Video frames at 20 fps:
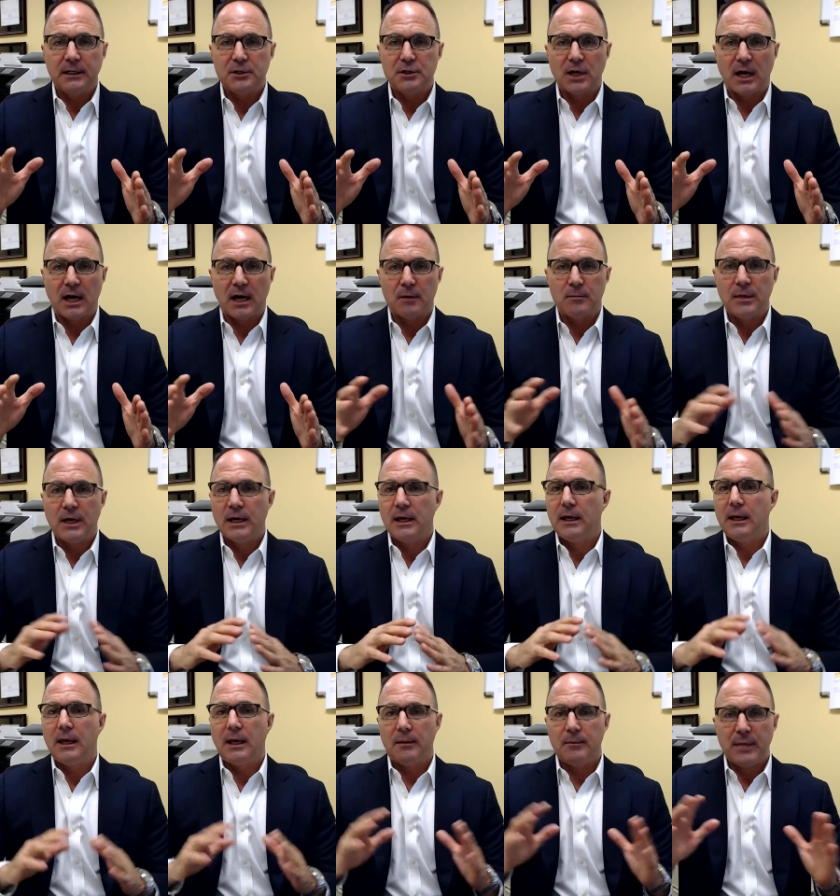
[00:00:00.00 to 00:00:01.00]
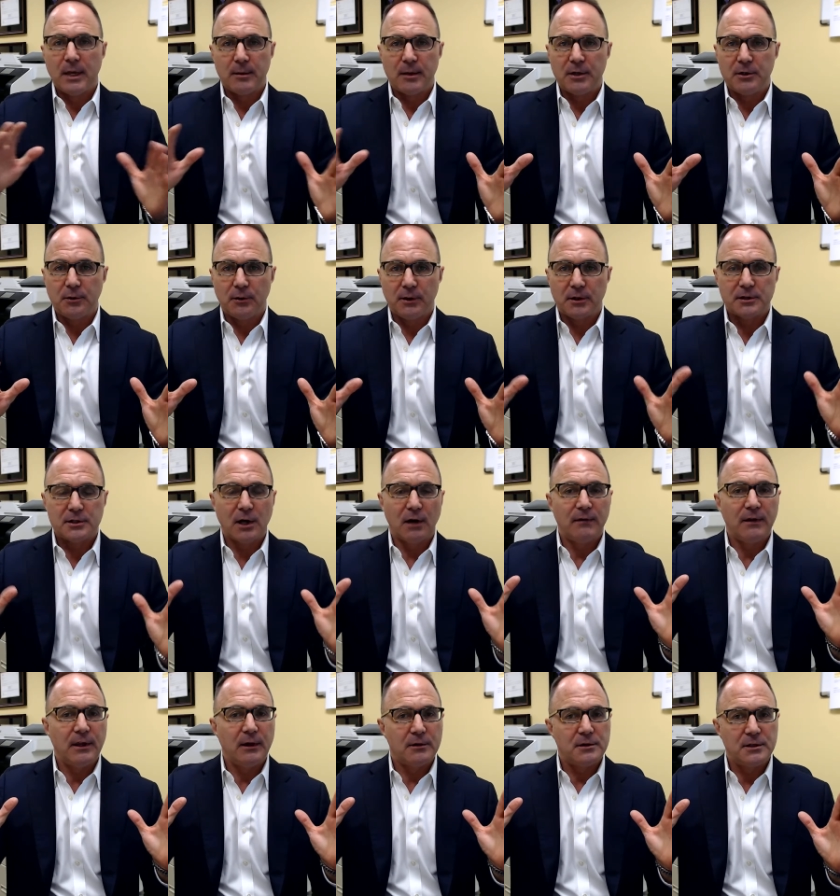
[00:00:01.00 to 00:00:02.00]
job and be able to do it yourself,
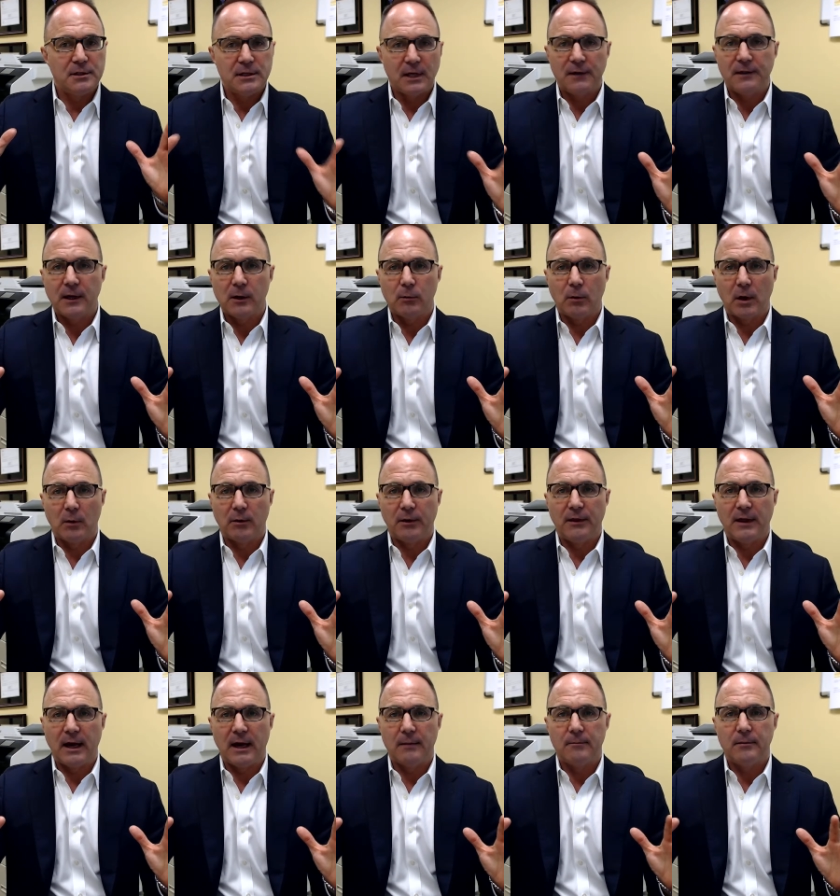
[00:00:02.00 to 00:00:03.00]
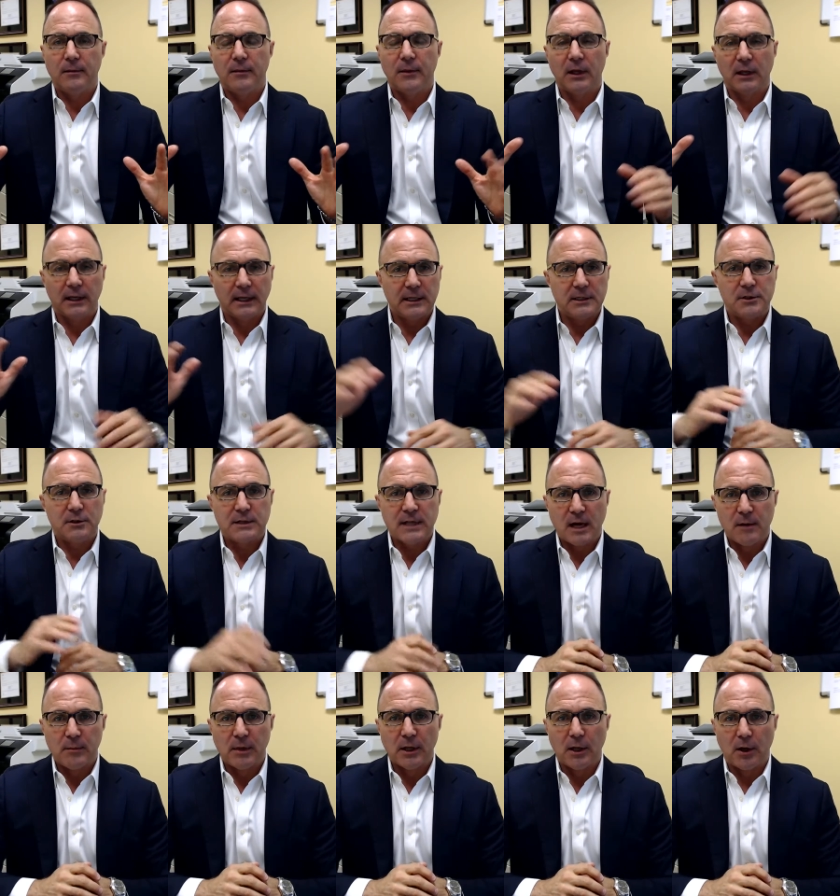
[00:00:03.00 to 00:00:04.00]
and there's nothing wrong with that. The links are
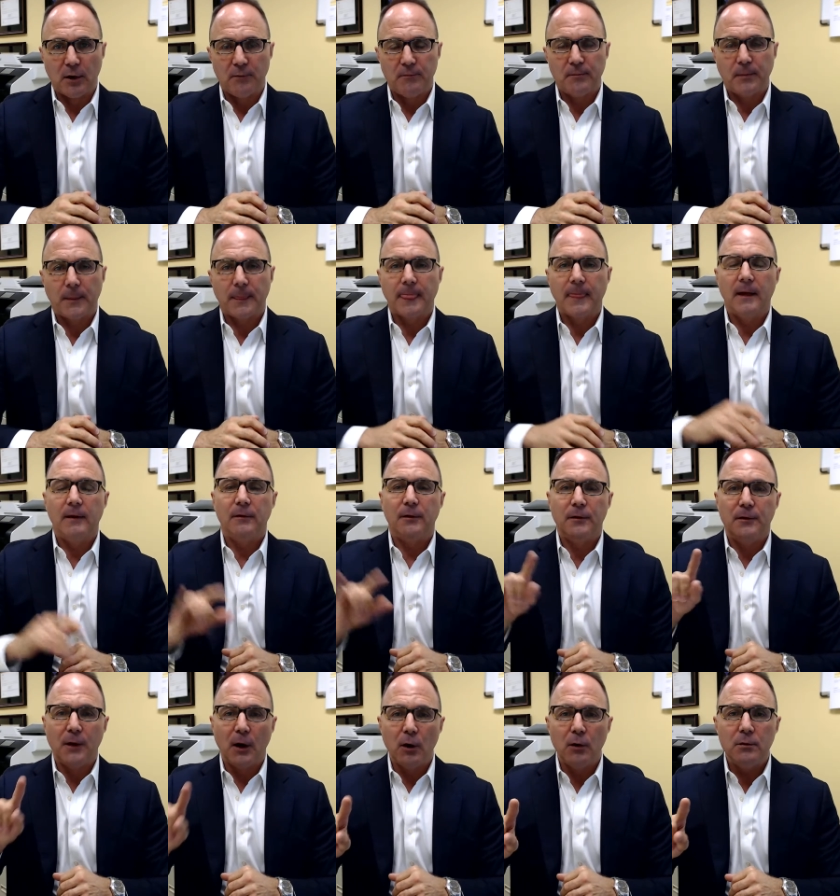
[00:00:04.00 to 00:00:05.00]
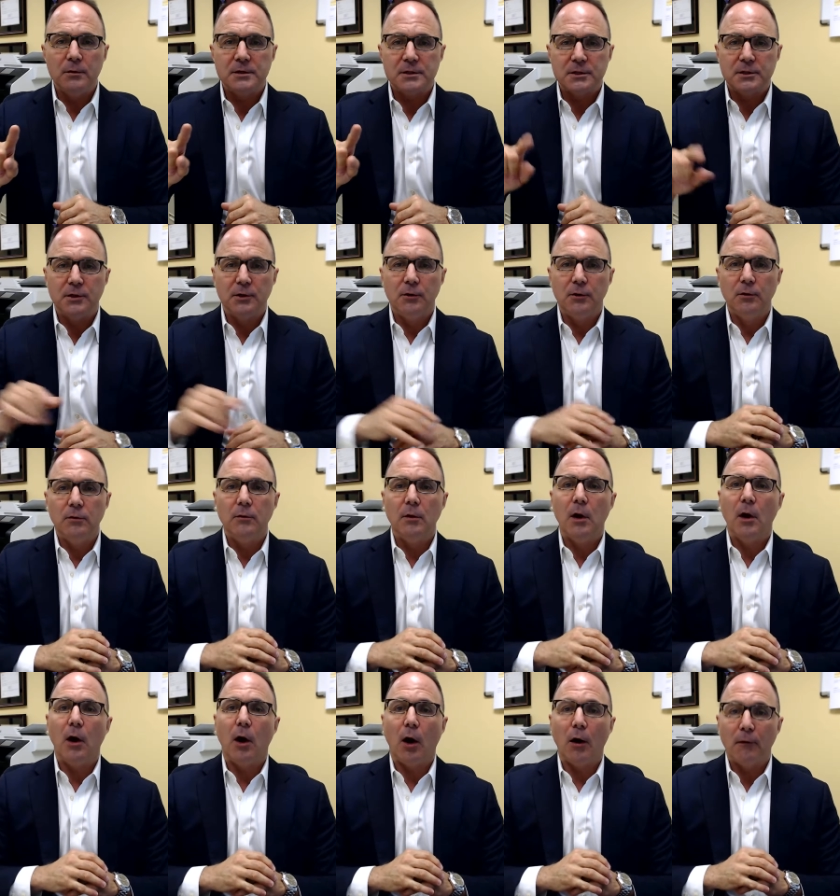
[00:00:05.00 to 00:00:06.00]
down below. Those two
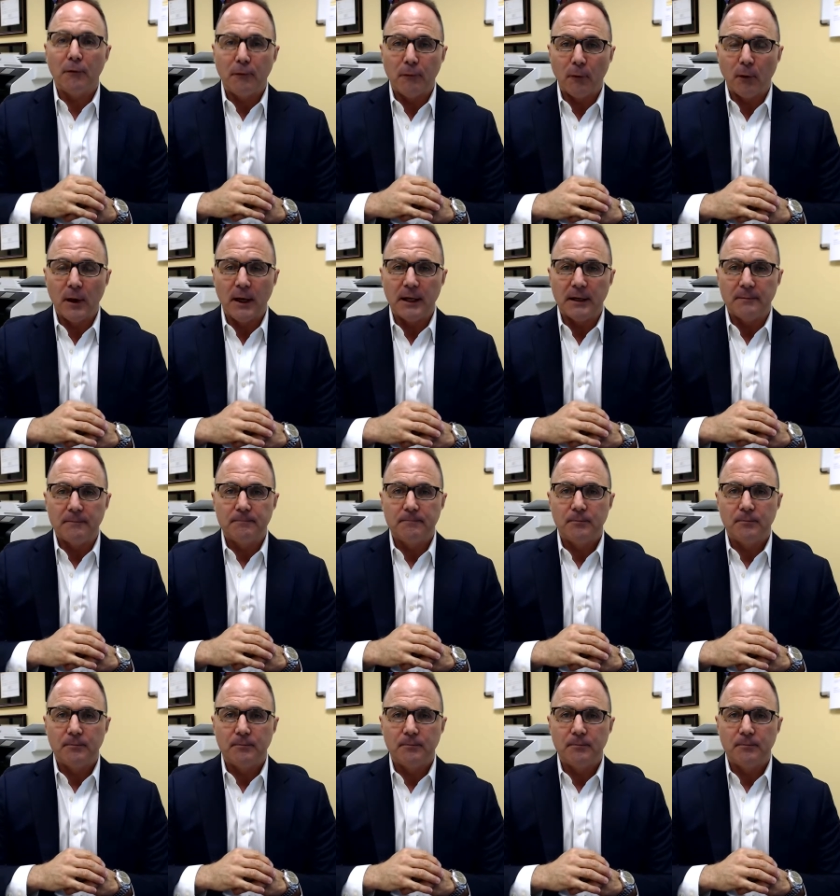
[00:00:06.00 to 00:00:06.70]
are free.